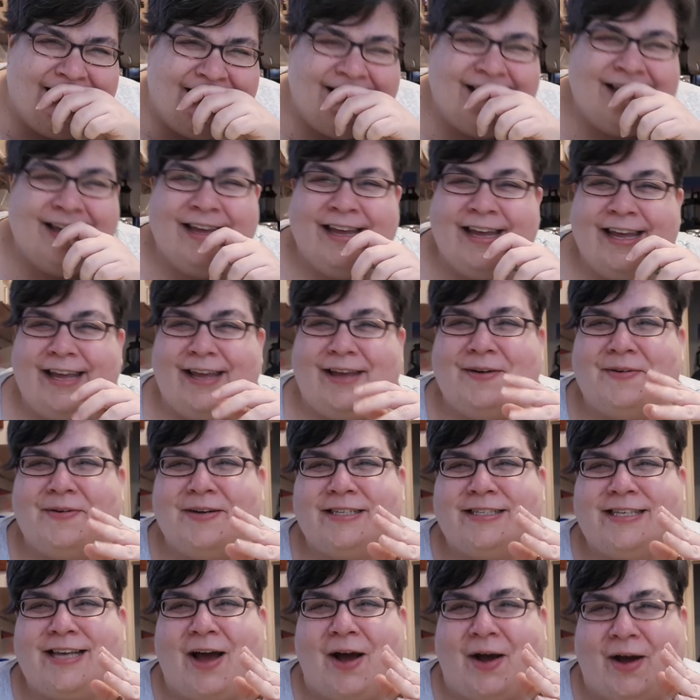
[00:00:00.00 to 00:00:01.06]
It was
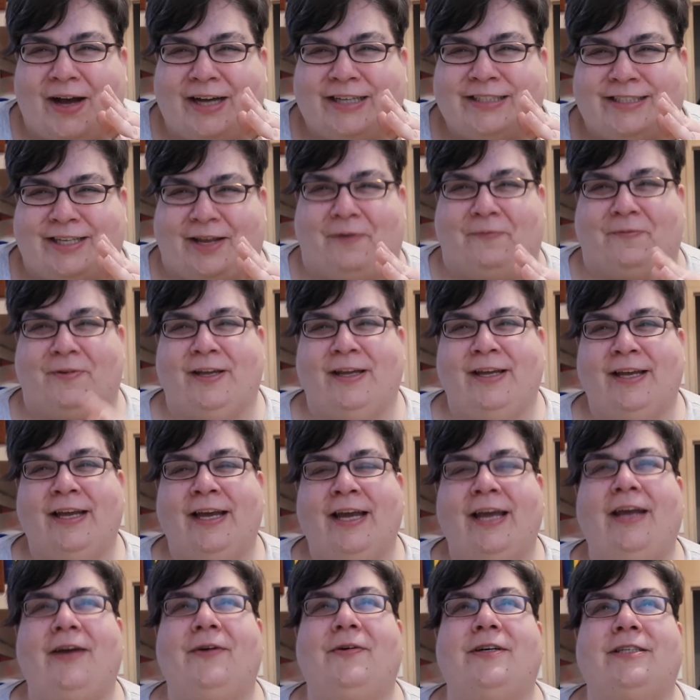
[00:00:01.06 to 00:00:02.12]
awesome. It
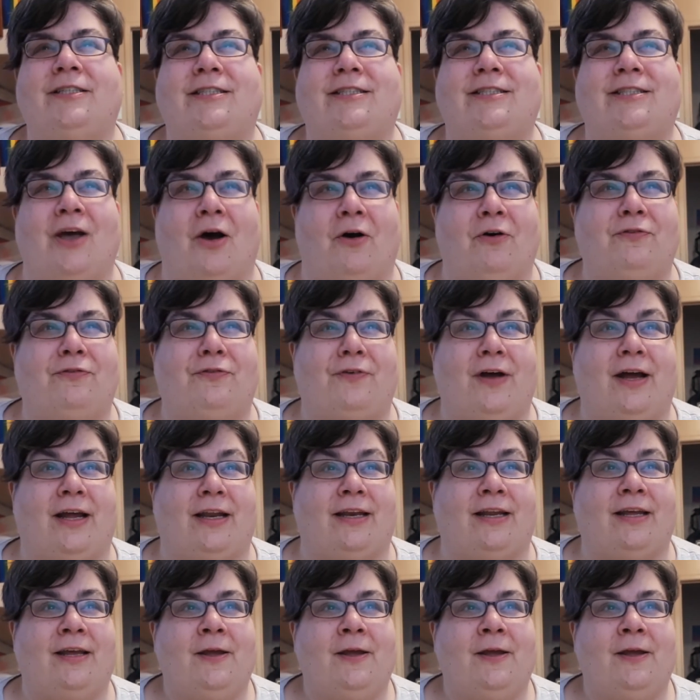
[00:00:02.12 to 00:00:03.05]
was so fun.